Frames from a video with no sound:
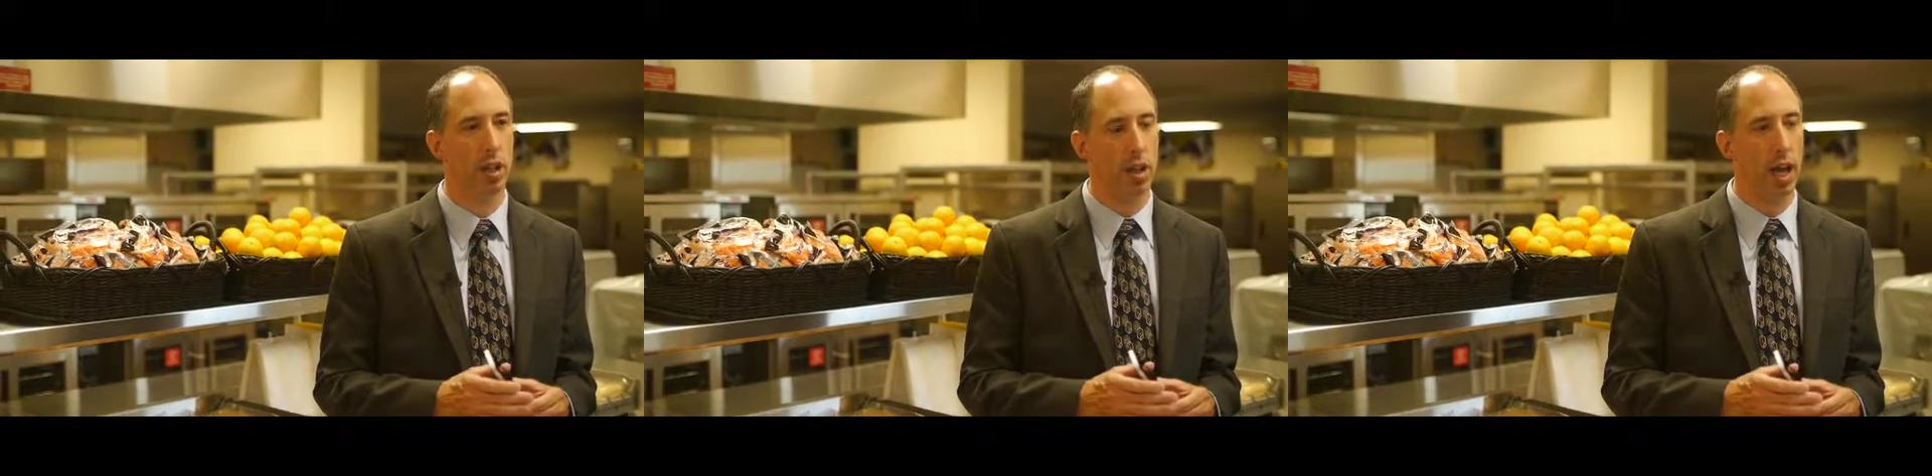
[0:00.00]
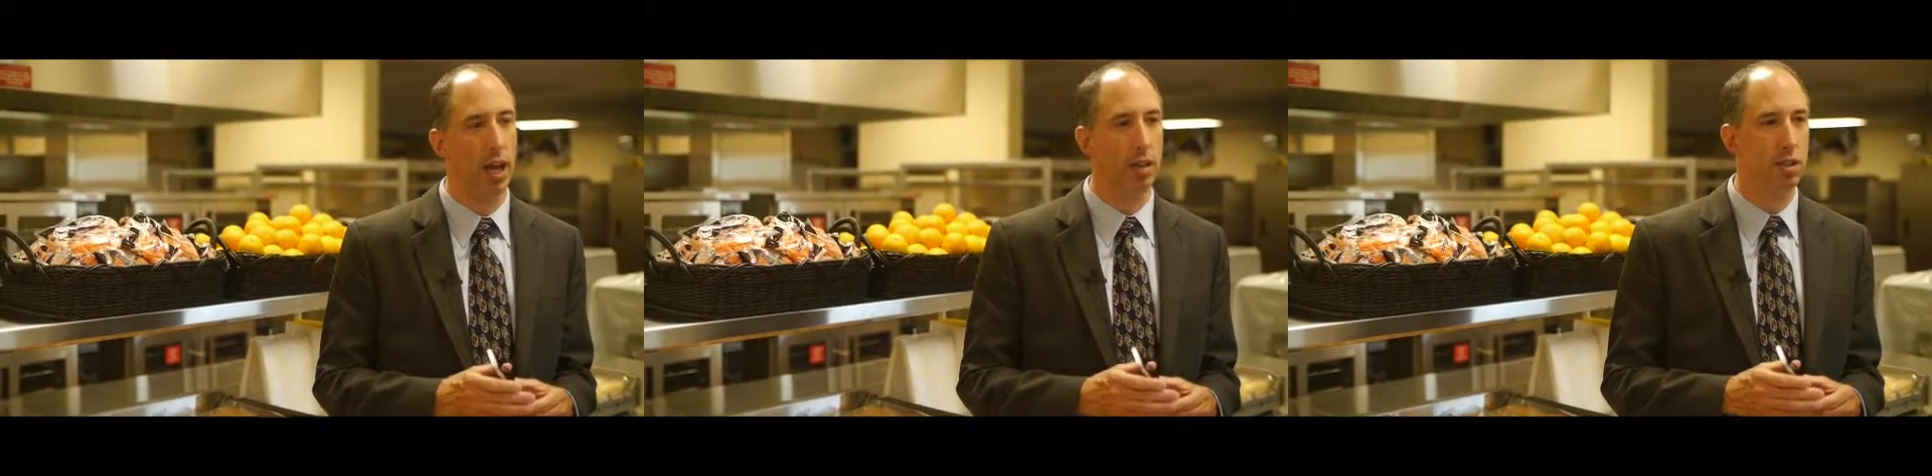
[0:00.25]

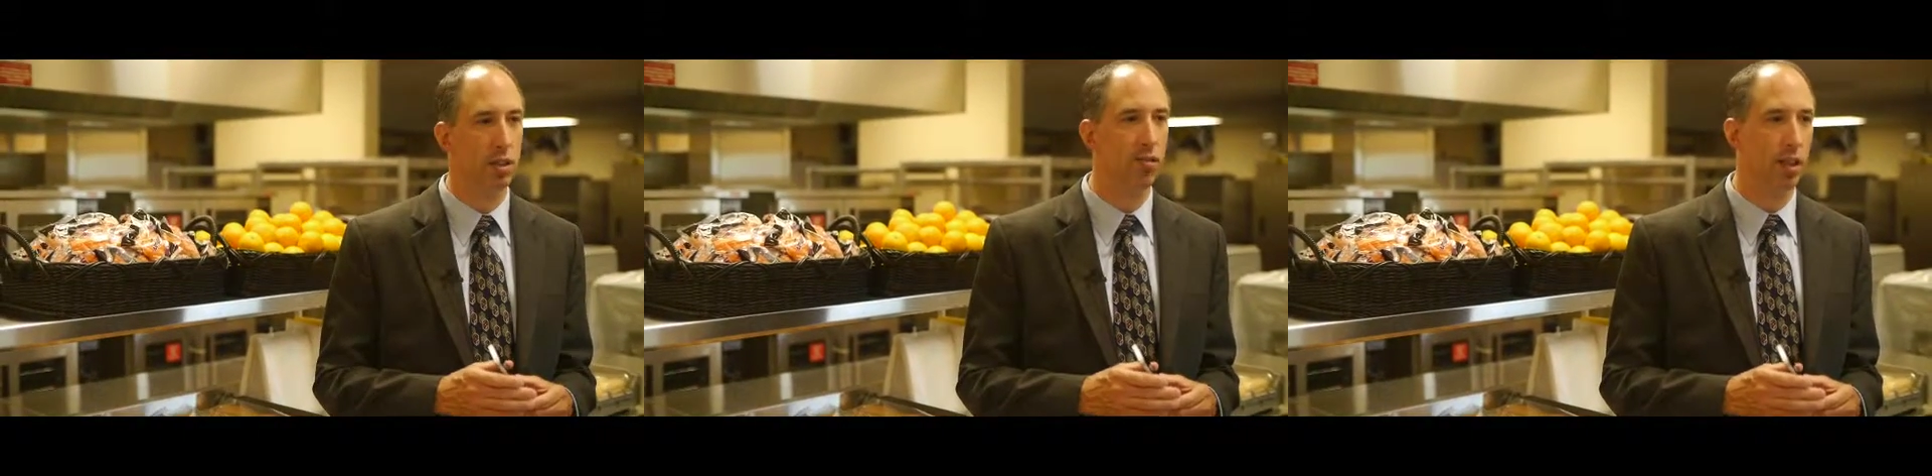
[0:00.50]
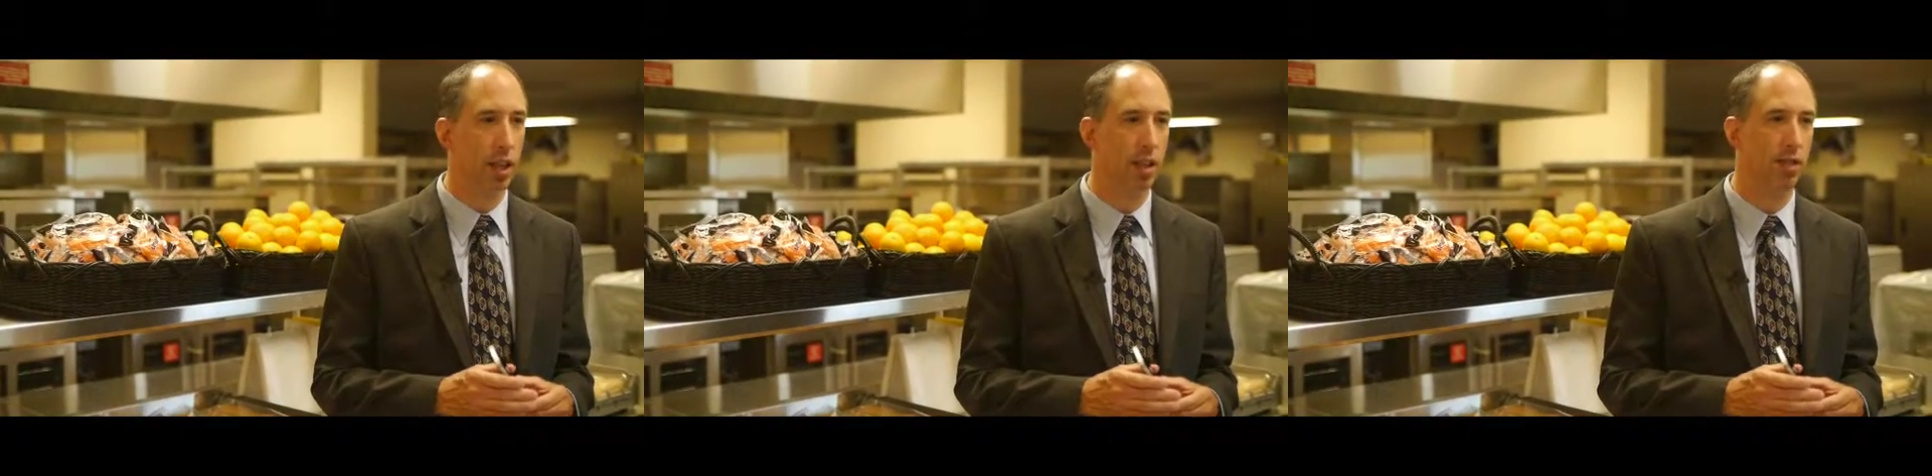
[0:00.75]
online to
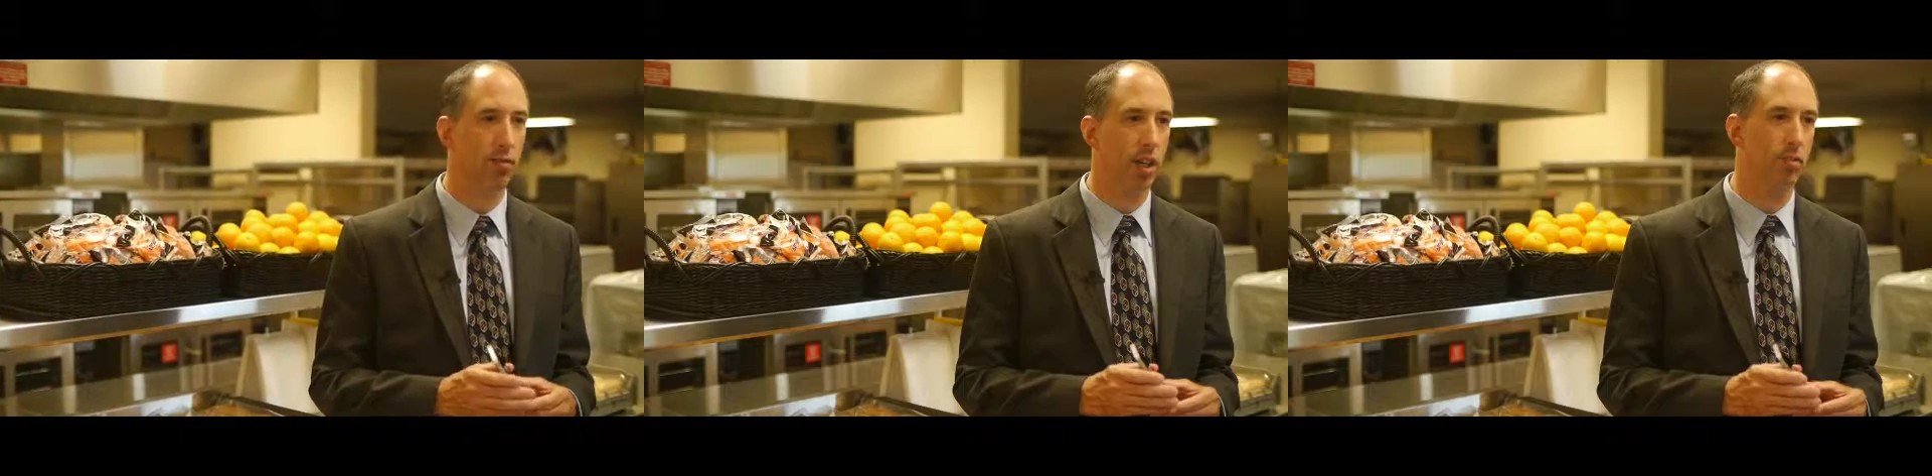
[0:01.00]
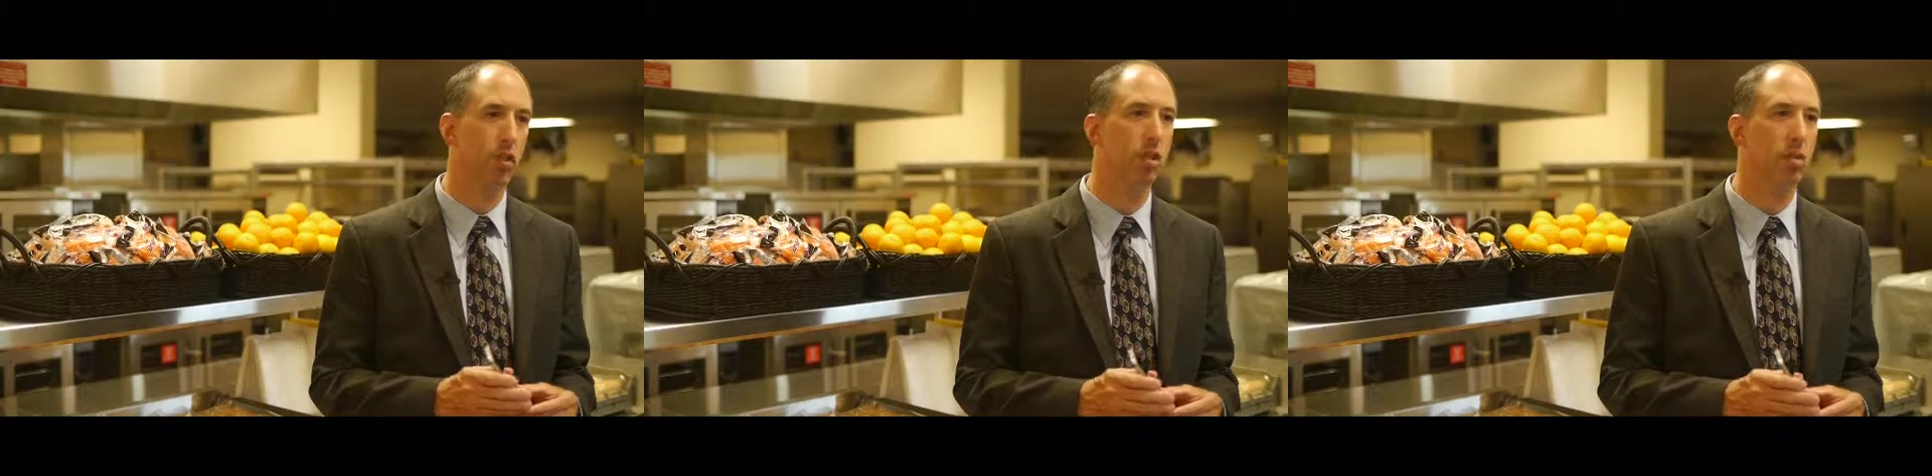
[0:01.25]
fill out the
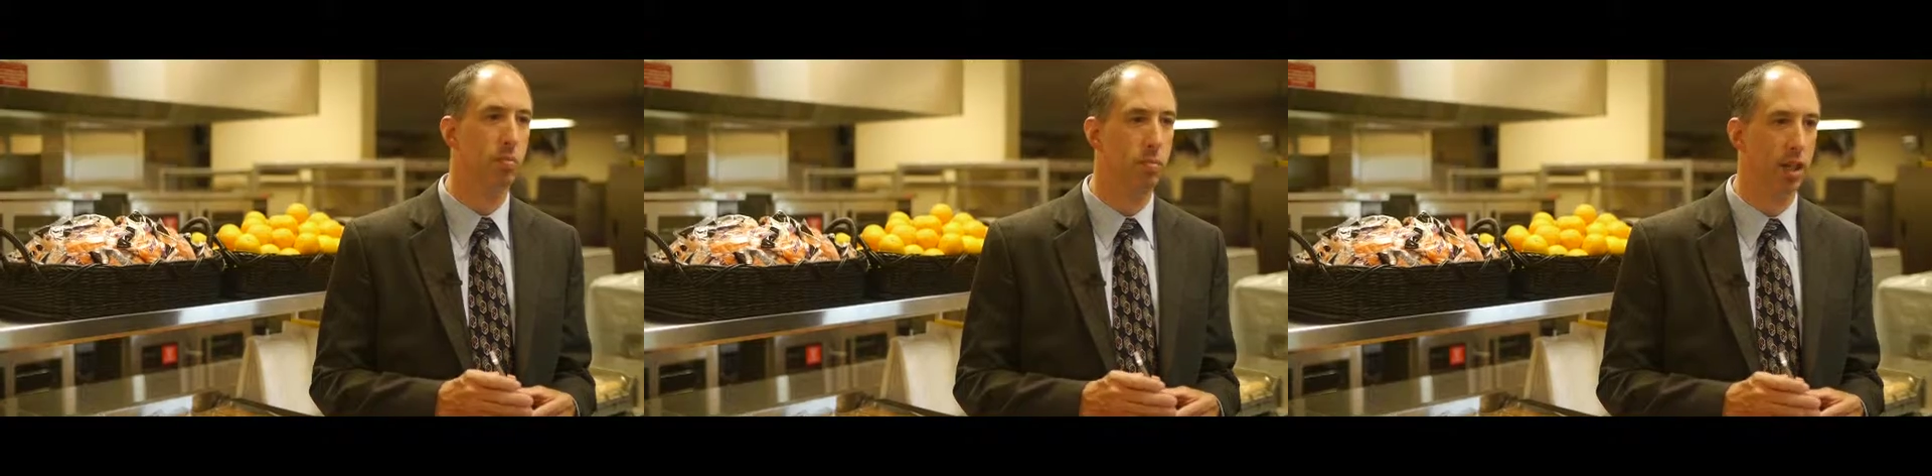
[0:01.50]
free and reduced